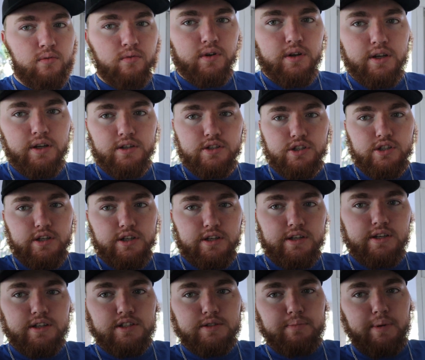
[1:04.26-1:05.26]
which
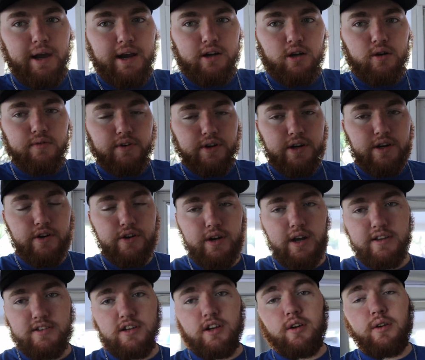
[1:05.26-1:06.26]
is back over here, you
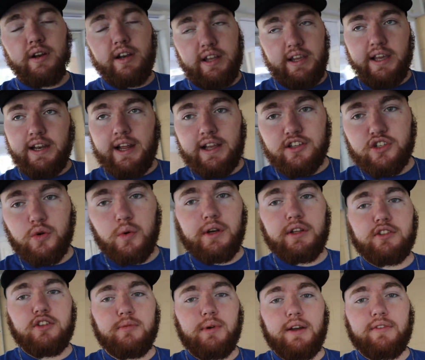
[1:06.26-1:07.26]
guys know it, it has
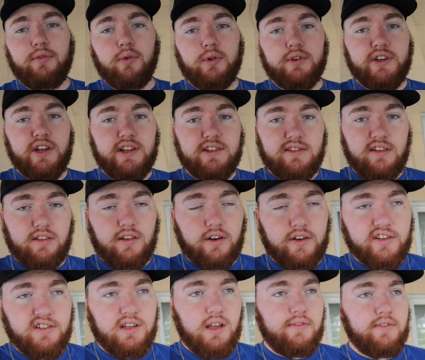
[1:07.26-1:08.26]
22x14s and
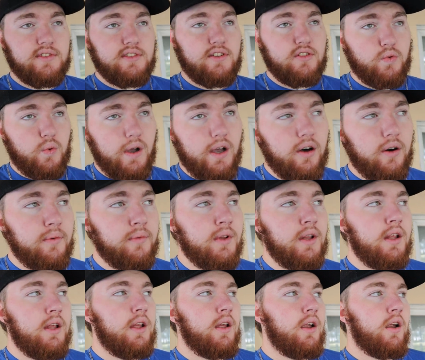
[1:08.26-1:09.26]
37s as well.
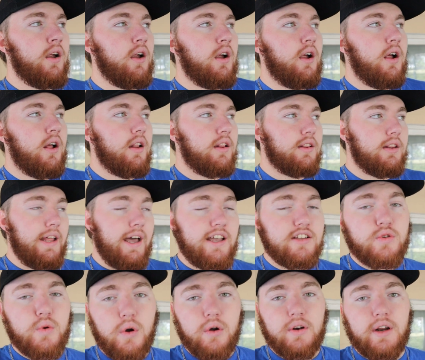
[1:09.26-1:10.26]

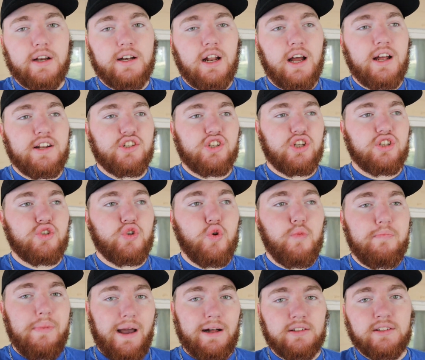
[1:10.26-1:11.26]
Last quote I got just
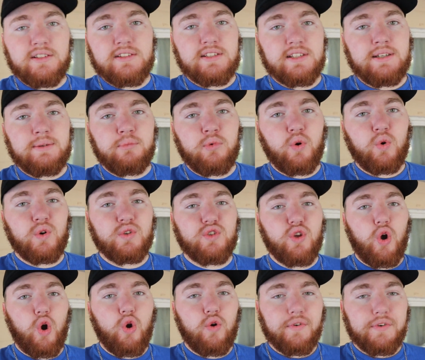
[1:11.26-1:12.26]
to balance them
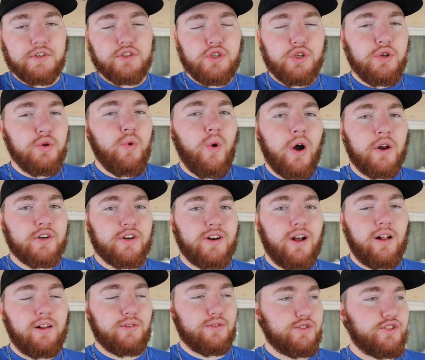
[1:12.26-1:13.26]
was over
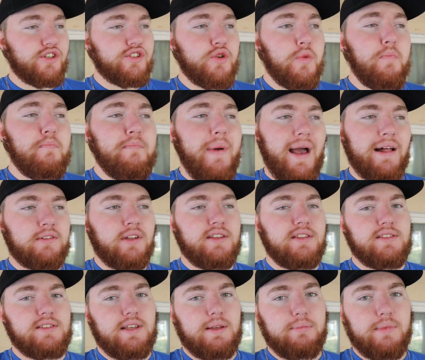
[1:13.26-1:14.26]
$200, just to
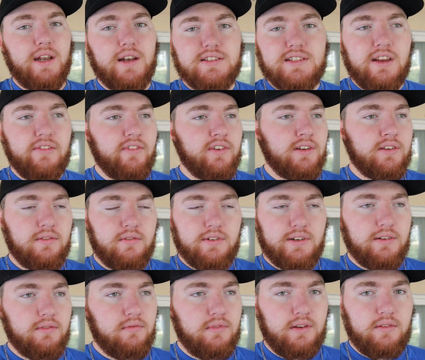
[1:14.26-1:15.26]
balance them. That doesn't even
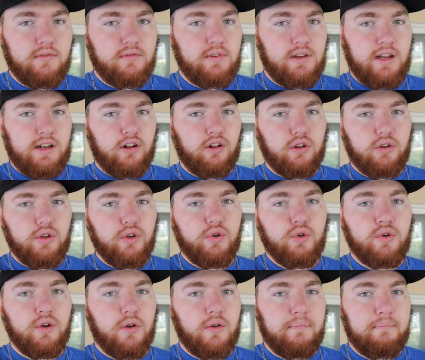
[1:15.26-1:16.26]

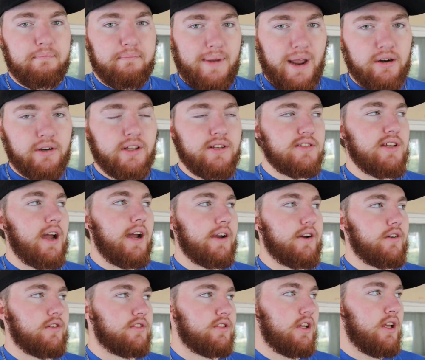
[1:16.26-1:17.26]
include mounting
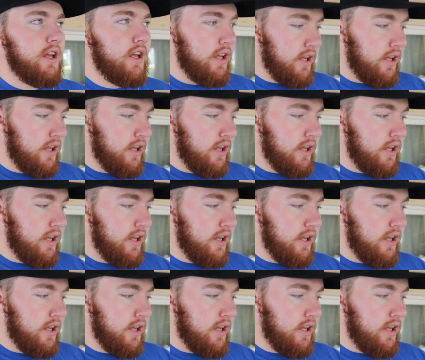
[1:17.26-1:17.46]
tires.